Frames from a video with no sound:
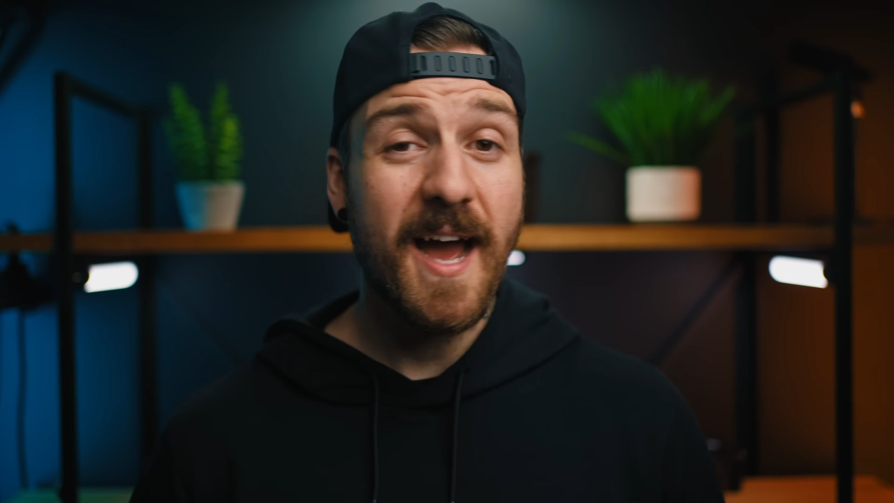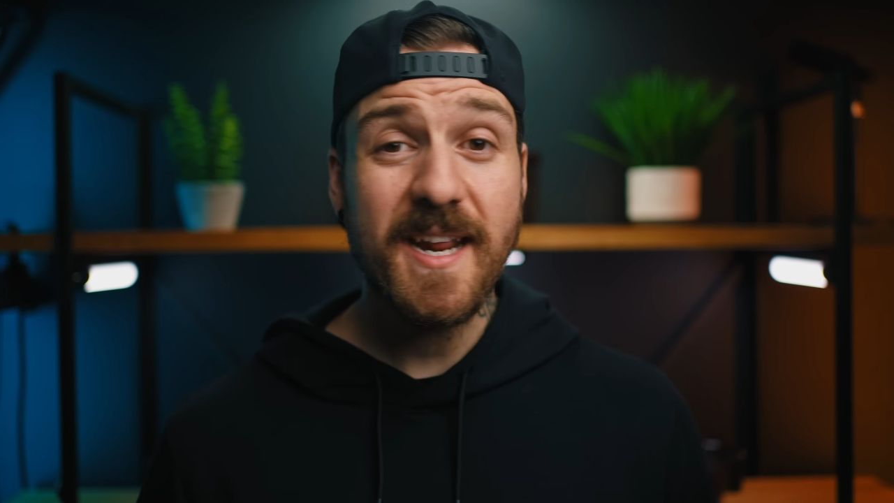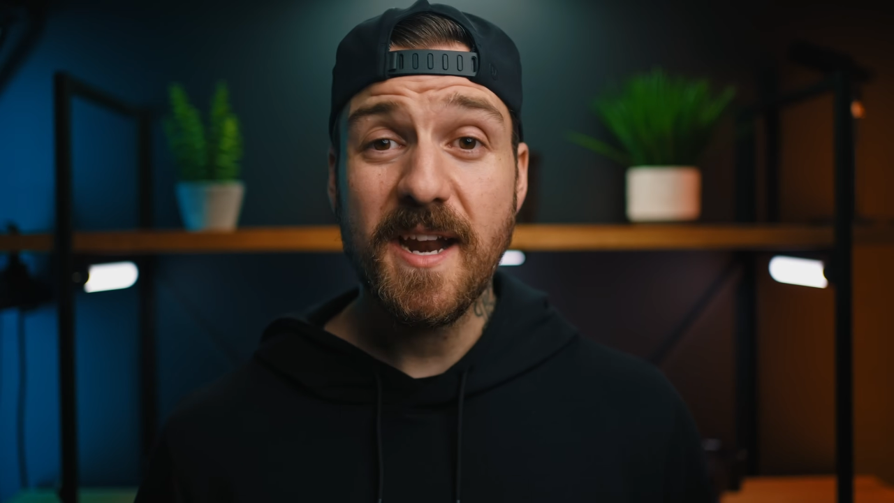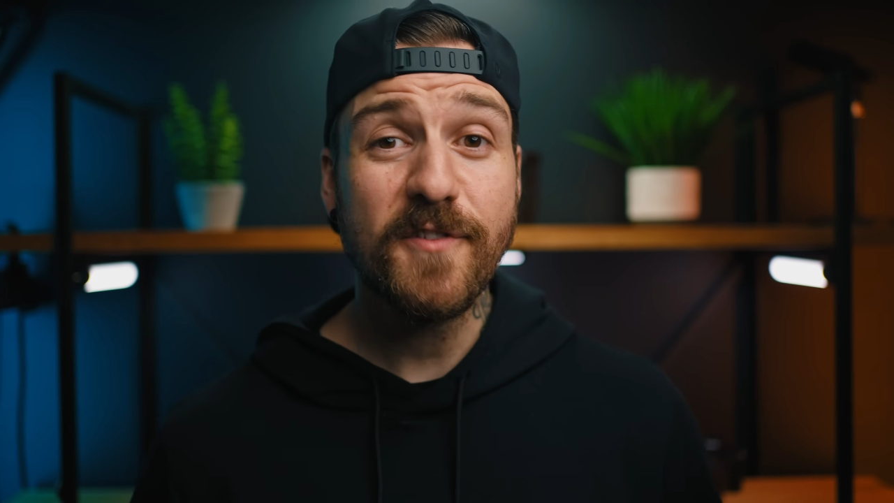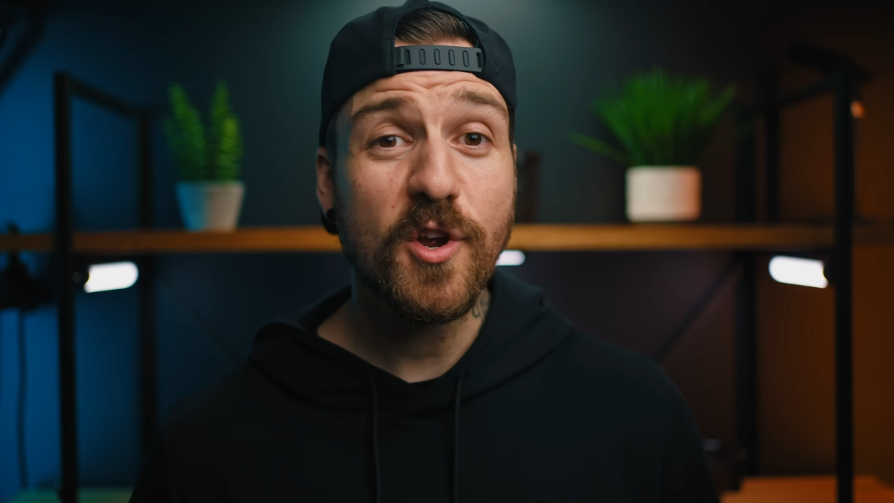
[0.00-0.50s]
I
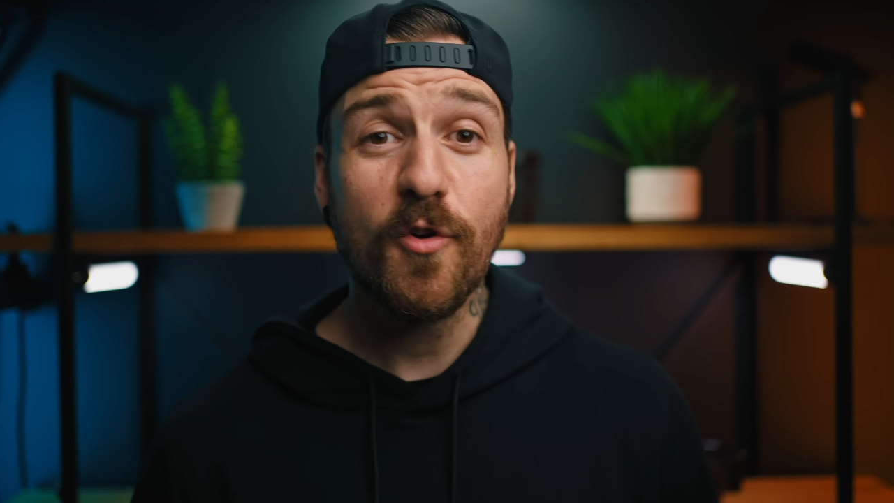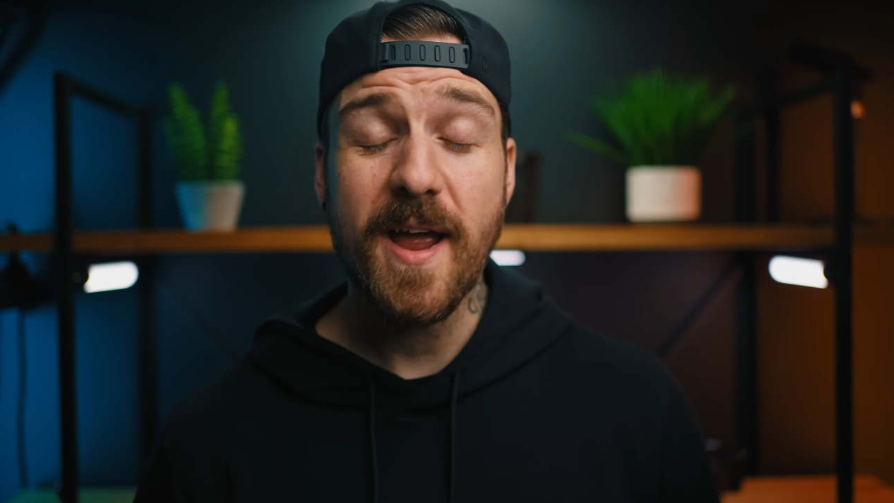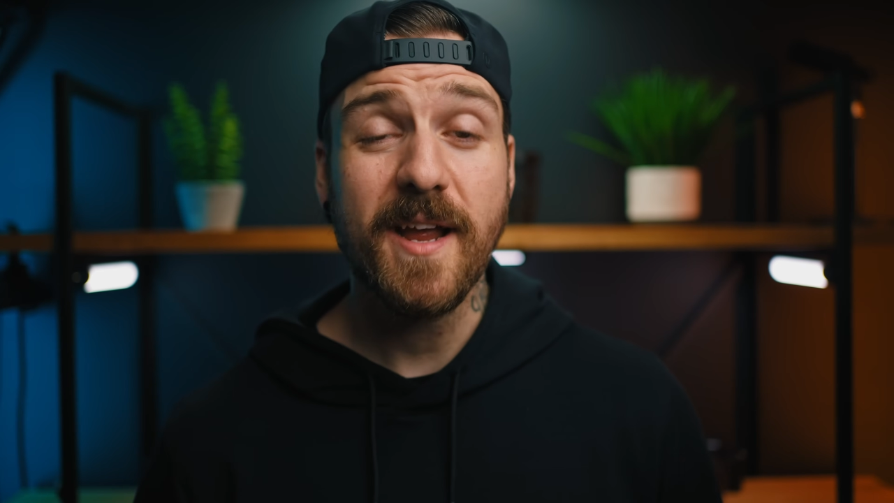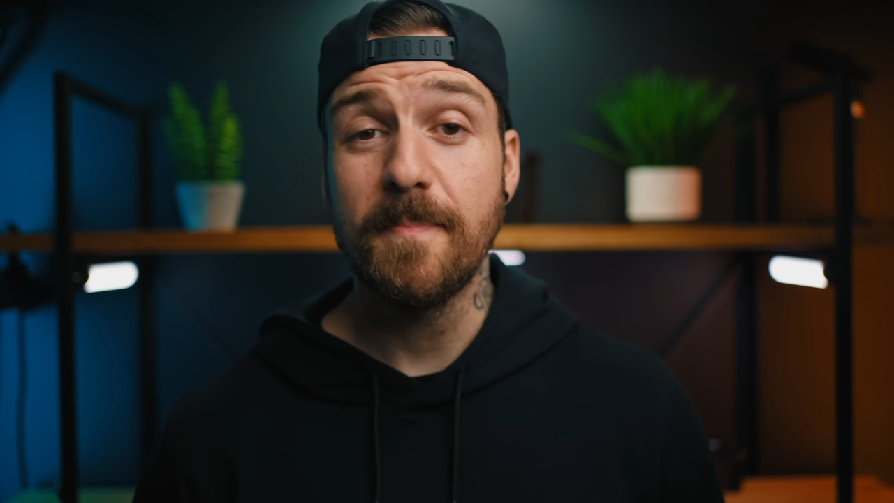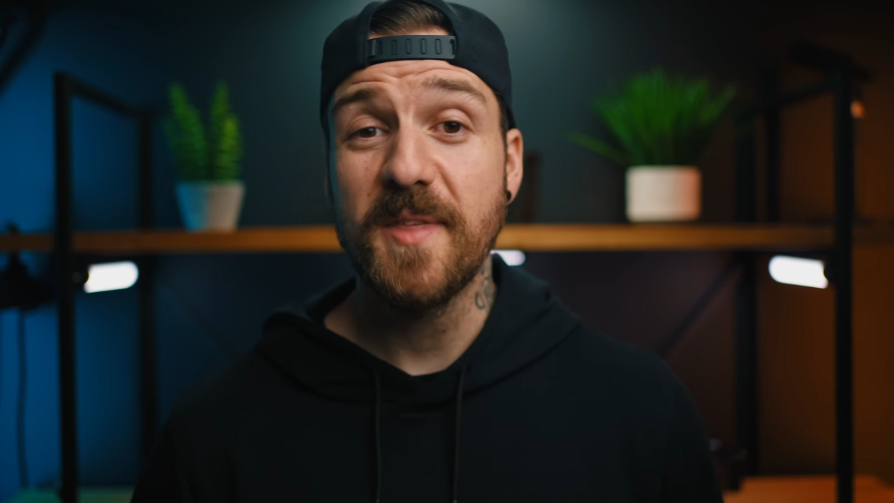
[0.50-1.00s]
didn't have to
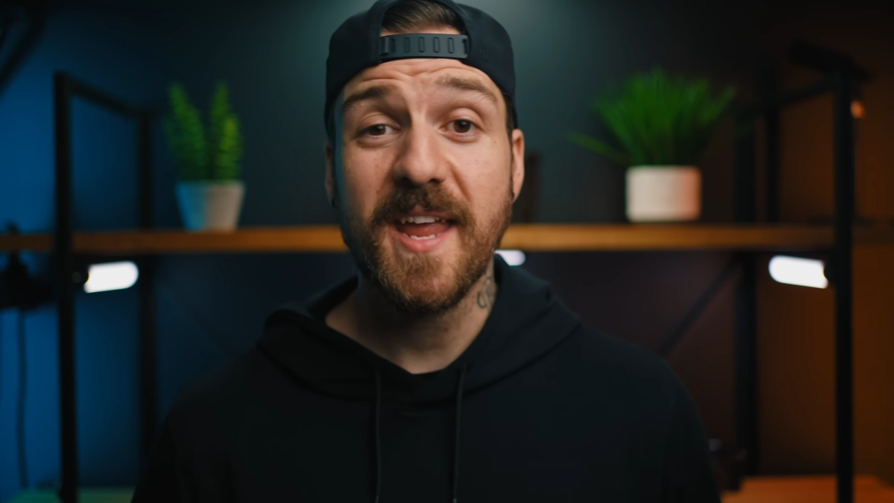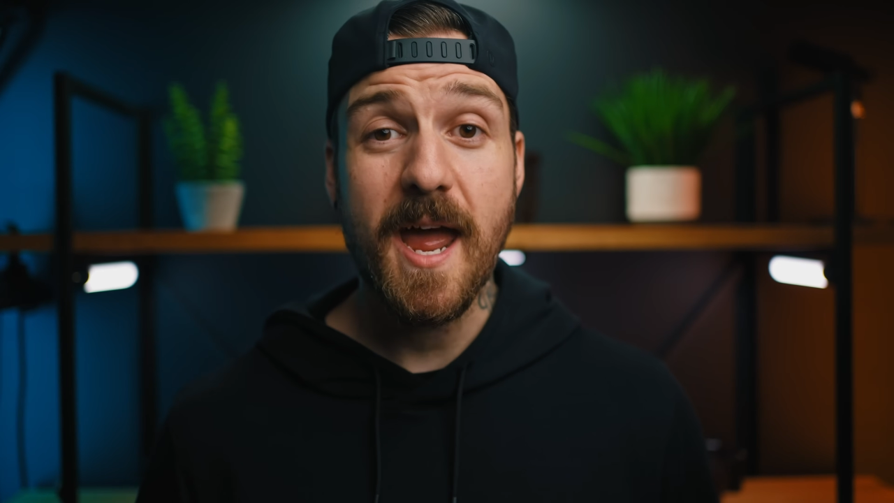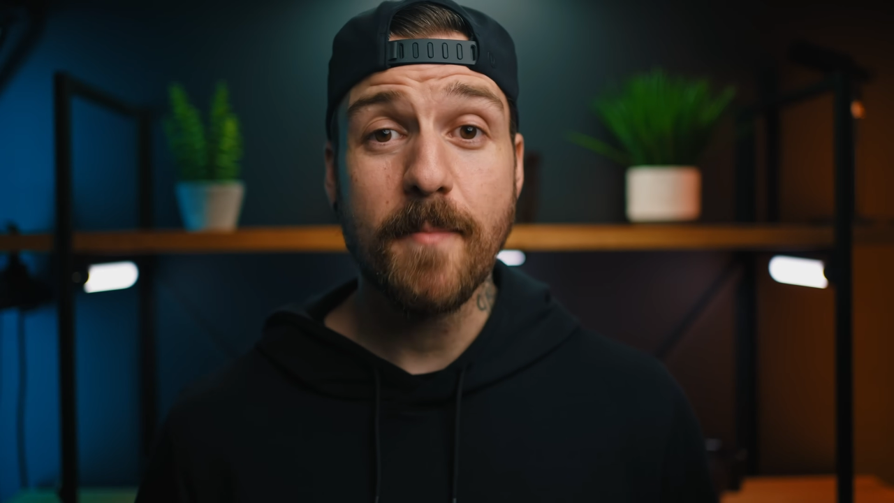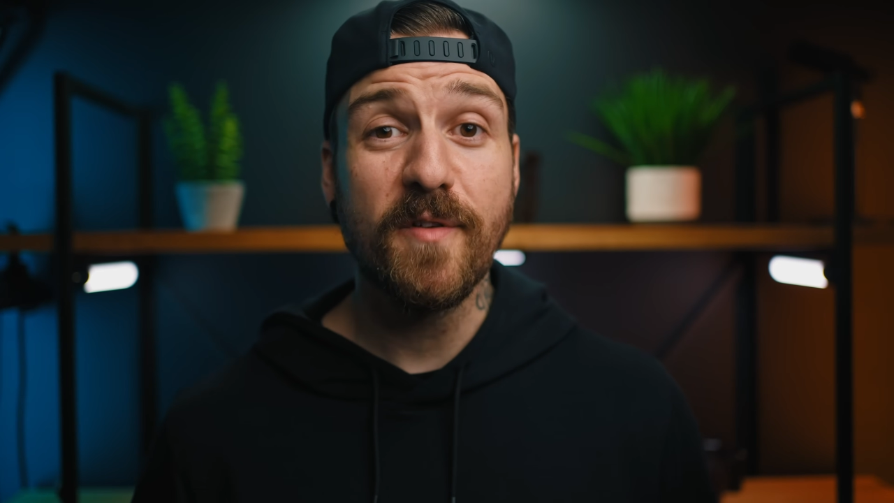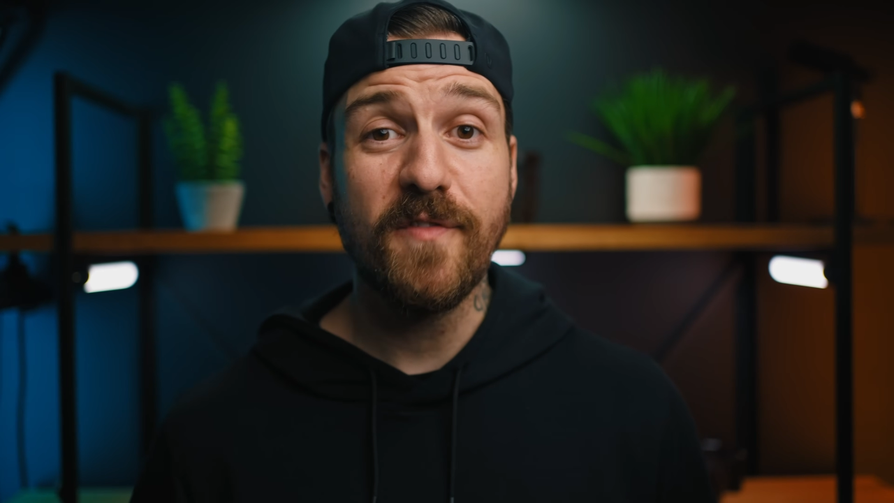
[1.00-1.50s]
crank up the
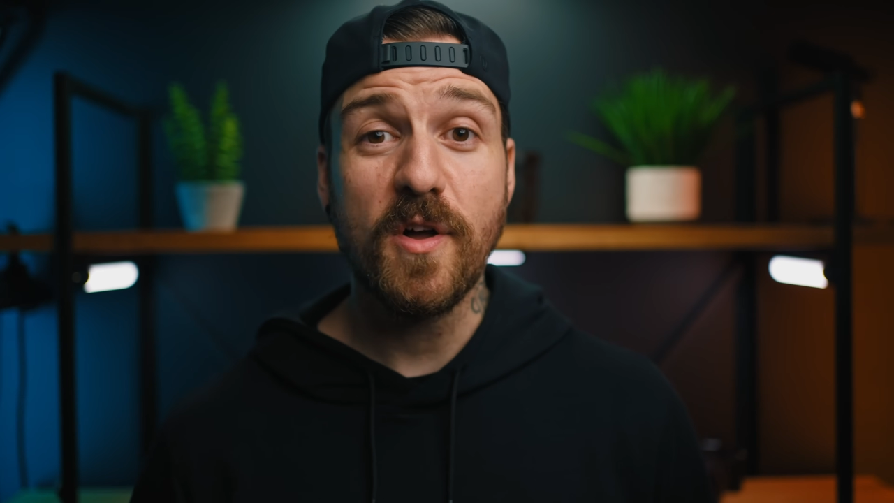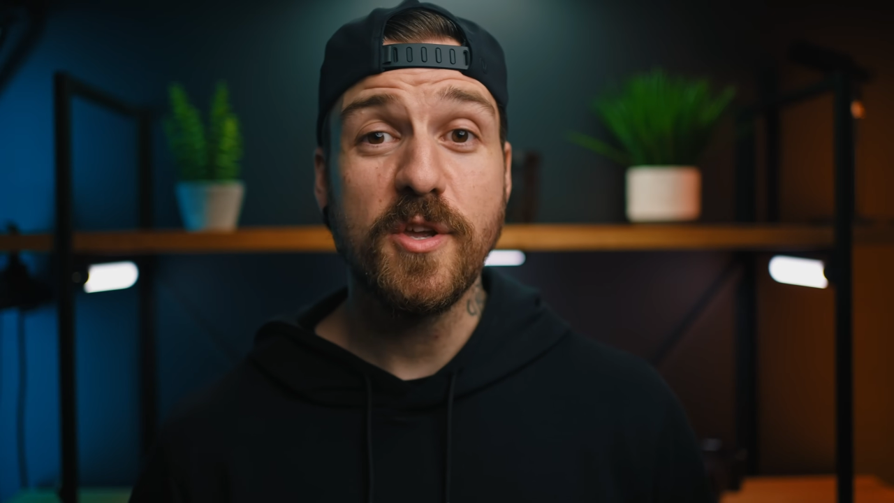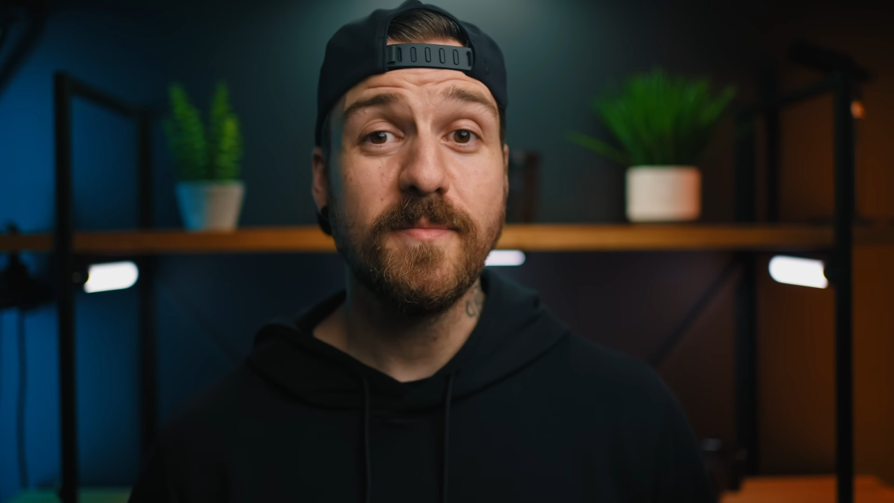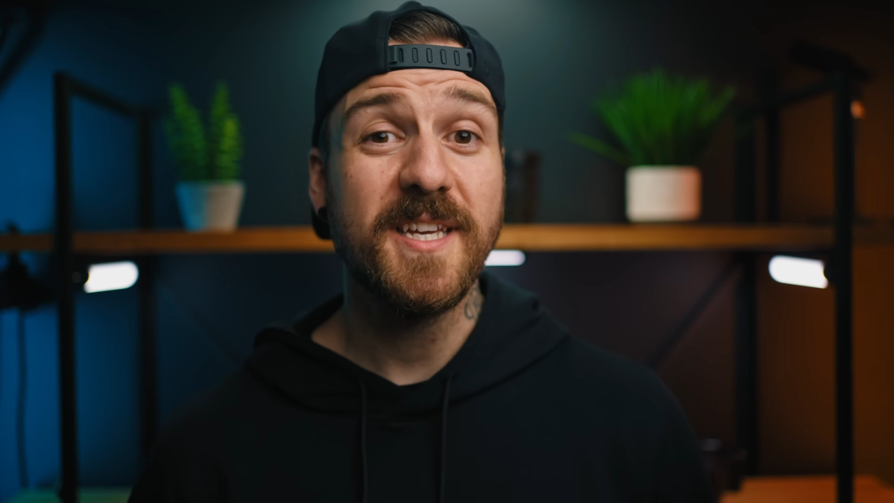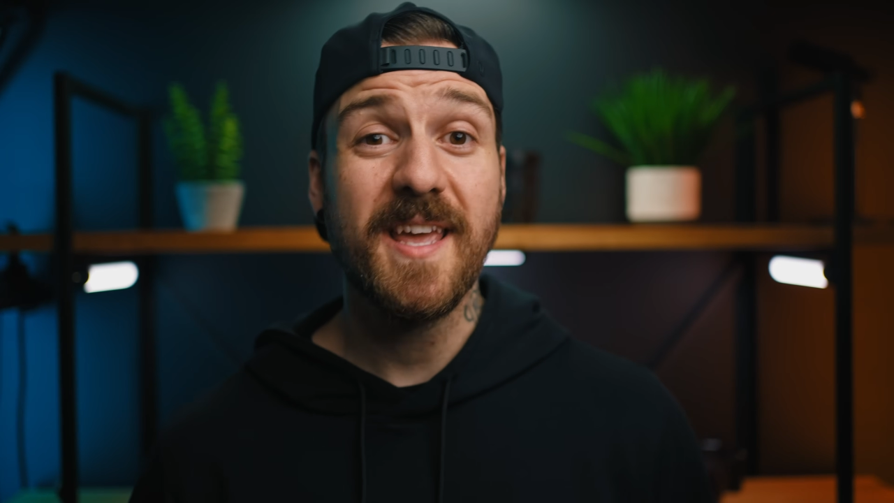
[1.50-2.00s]
camera volume to